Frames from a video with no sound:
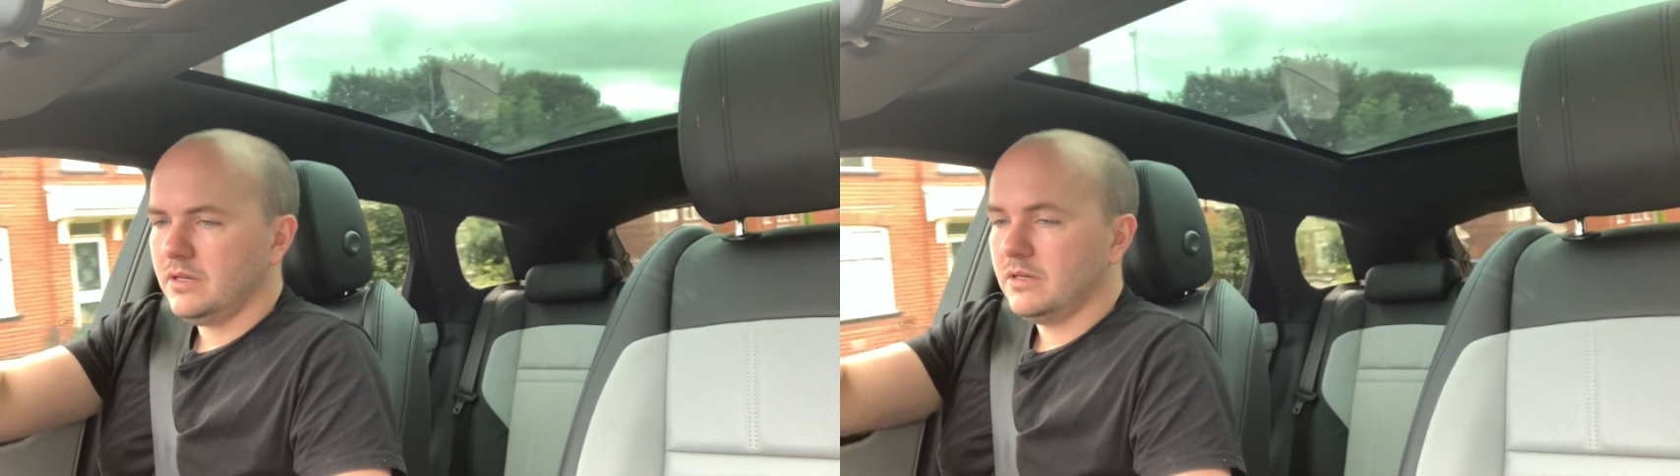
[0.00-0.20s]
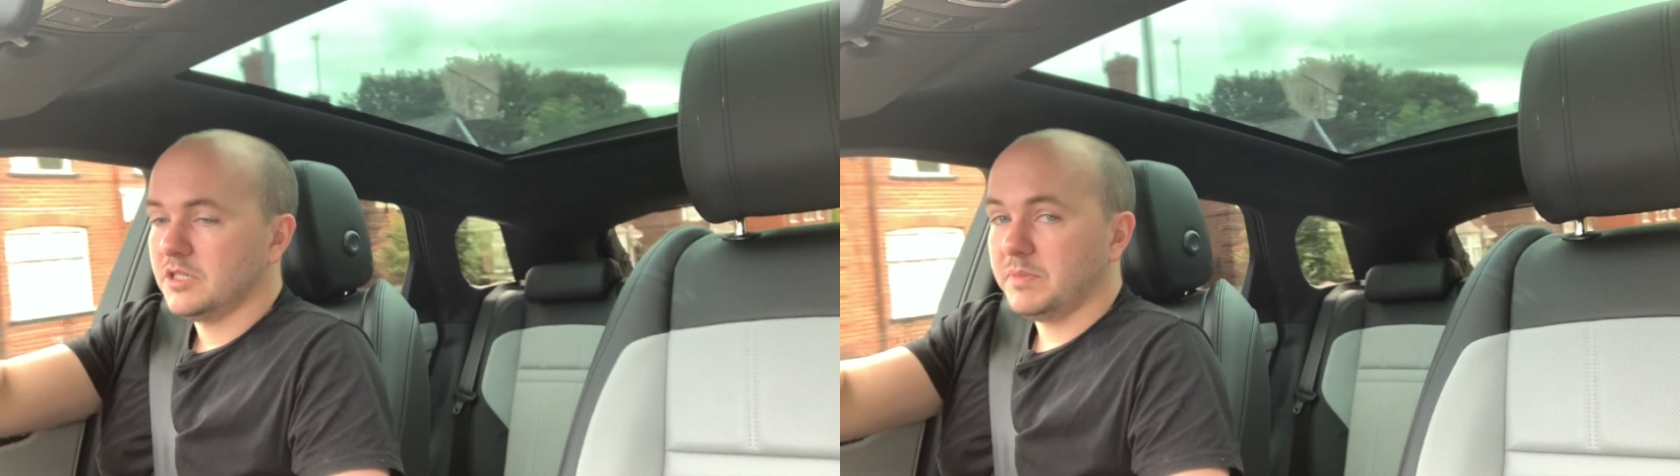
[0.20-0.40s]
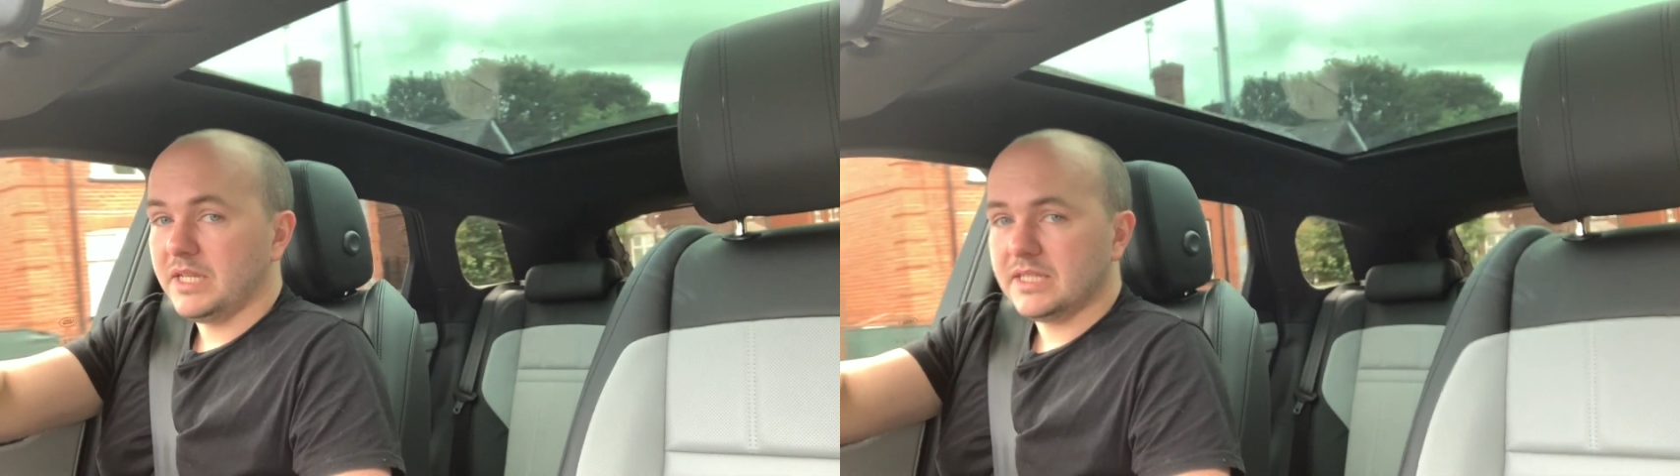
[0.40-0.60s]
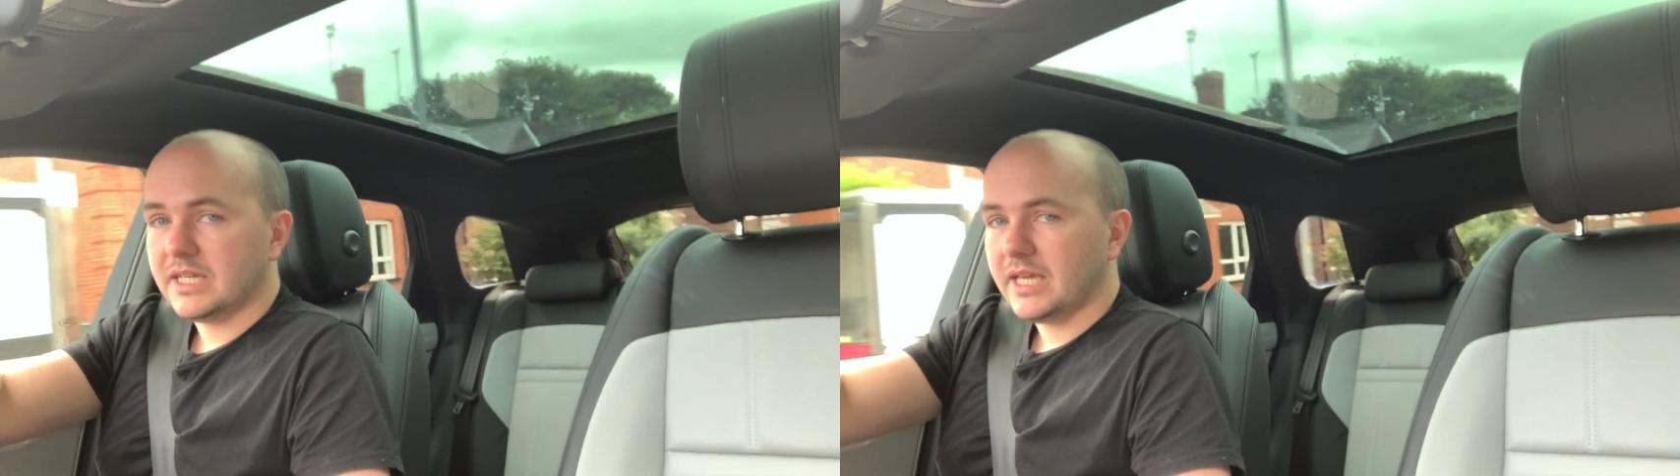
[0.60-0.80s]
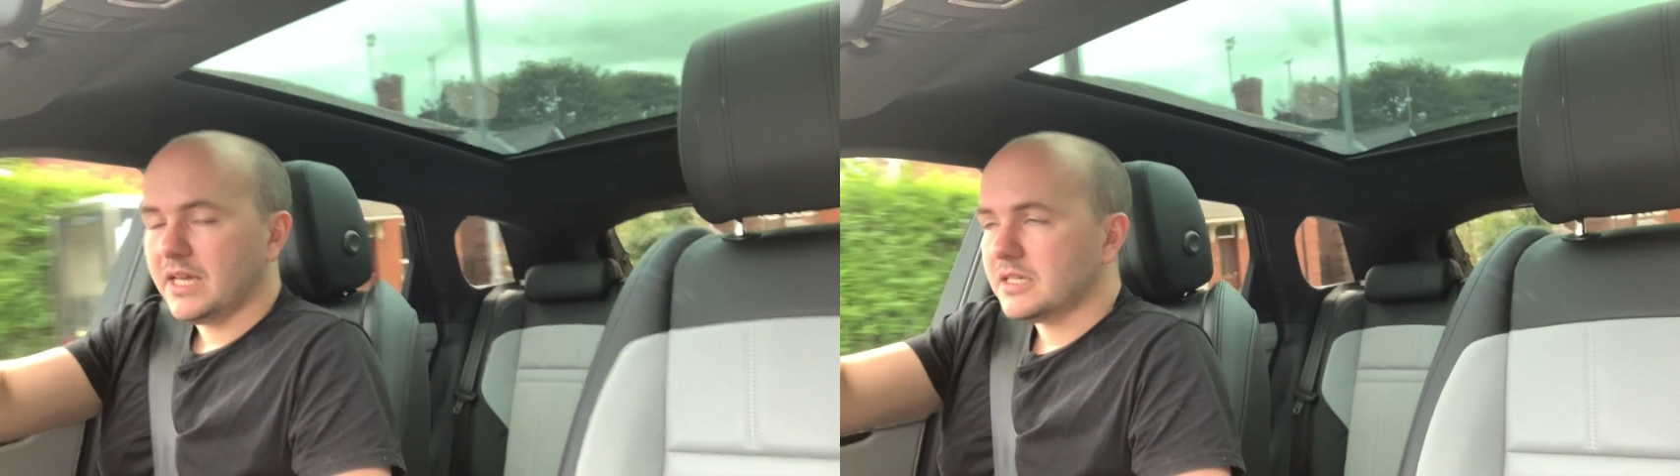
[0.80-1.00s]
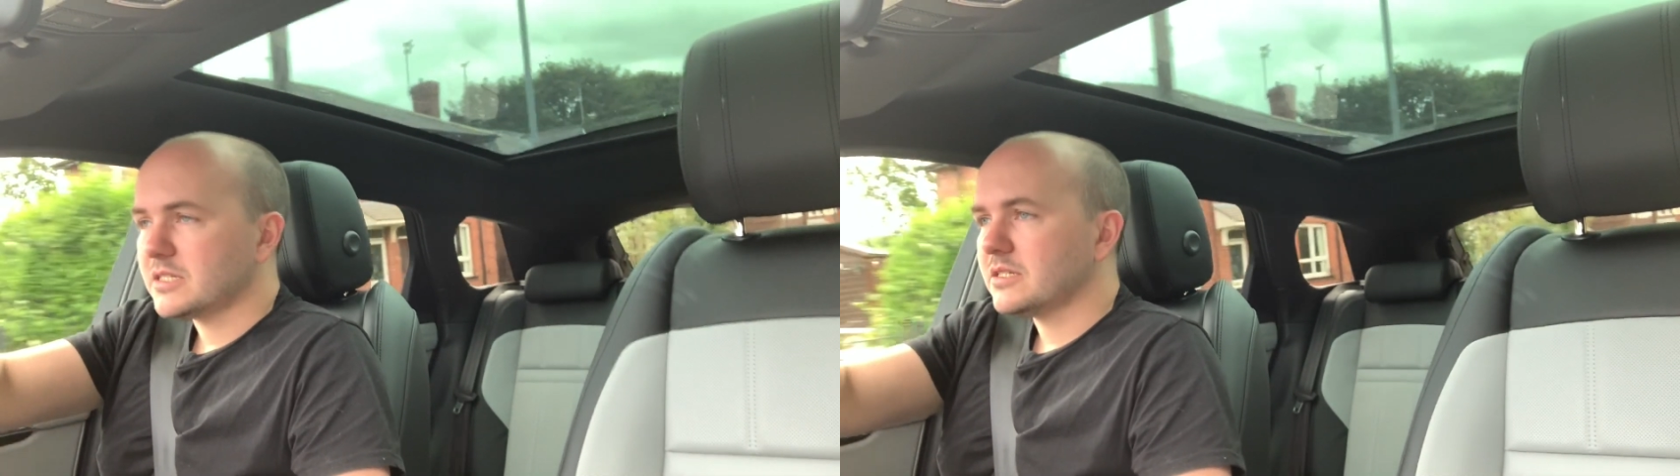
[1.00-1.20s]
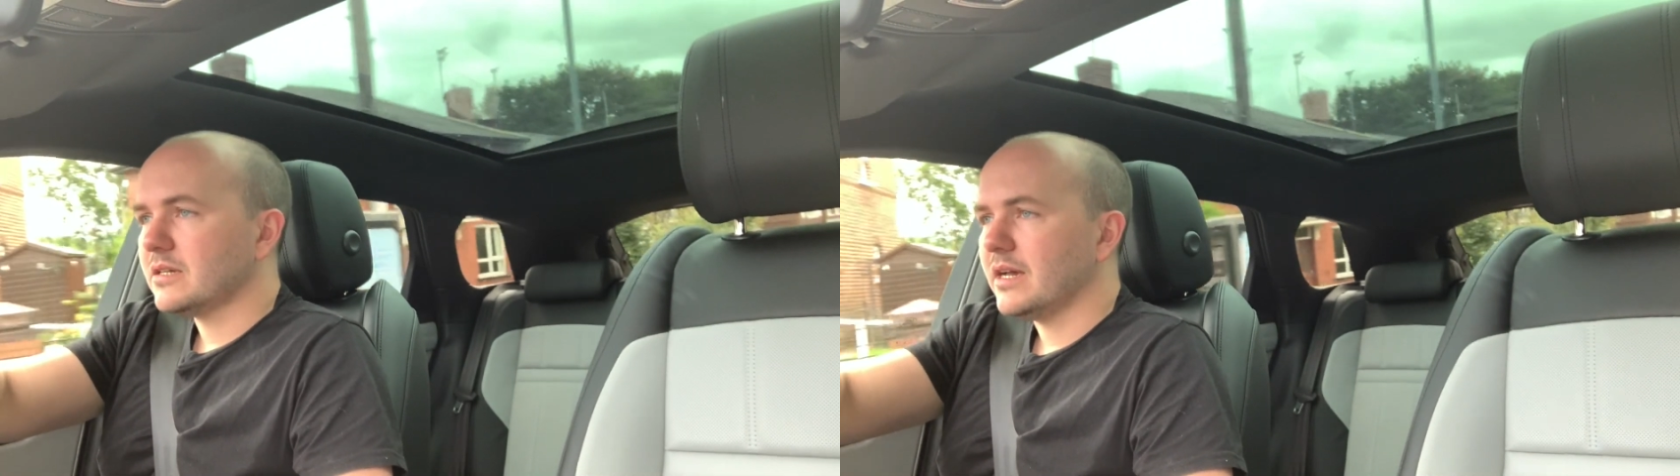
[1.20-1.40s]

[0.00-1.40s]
speeding tickets.